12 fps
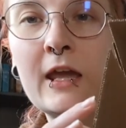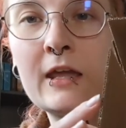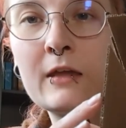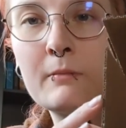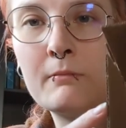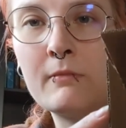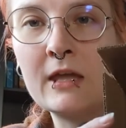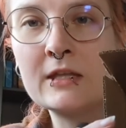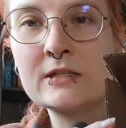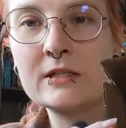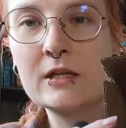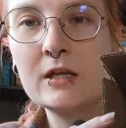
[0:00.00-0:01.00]
I
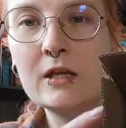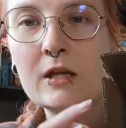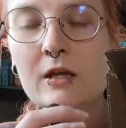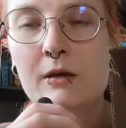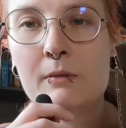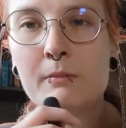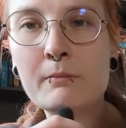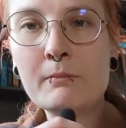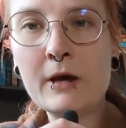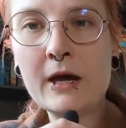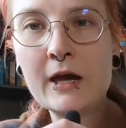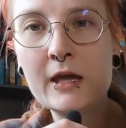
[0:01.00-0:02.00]
made
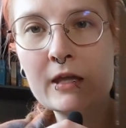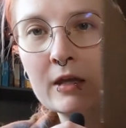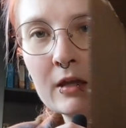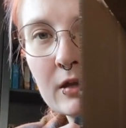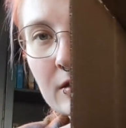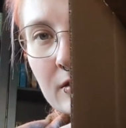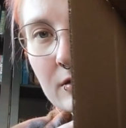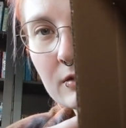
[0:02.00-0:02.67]
my